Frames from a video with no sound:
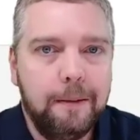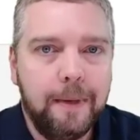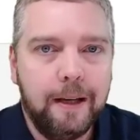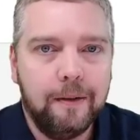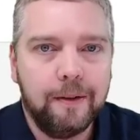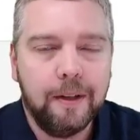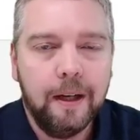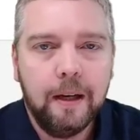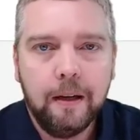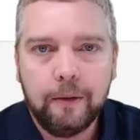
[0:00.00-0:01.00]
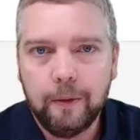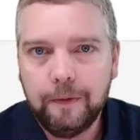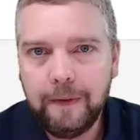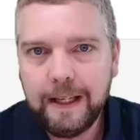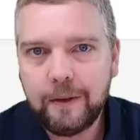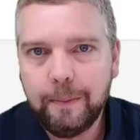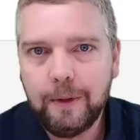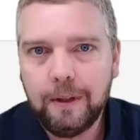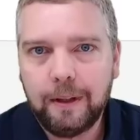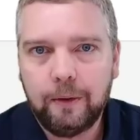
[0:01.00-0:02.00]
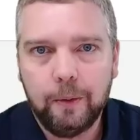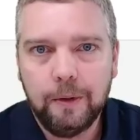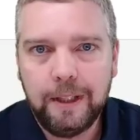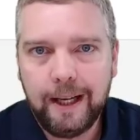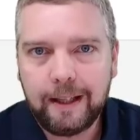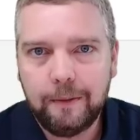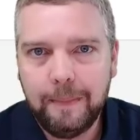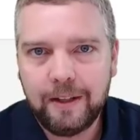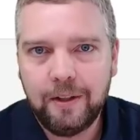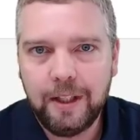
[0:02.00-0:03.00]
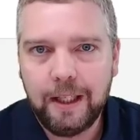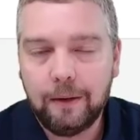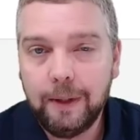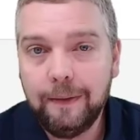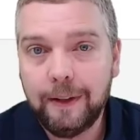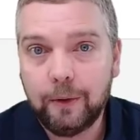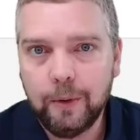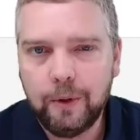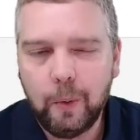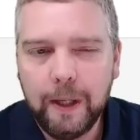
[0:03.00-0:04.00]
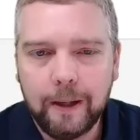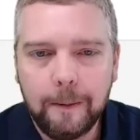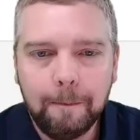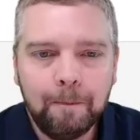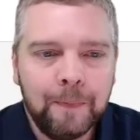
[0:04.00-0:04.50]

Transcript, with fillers: emails, through Facebook, through text messaging, or even through Twitter.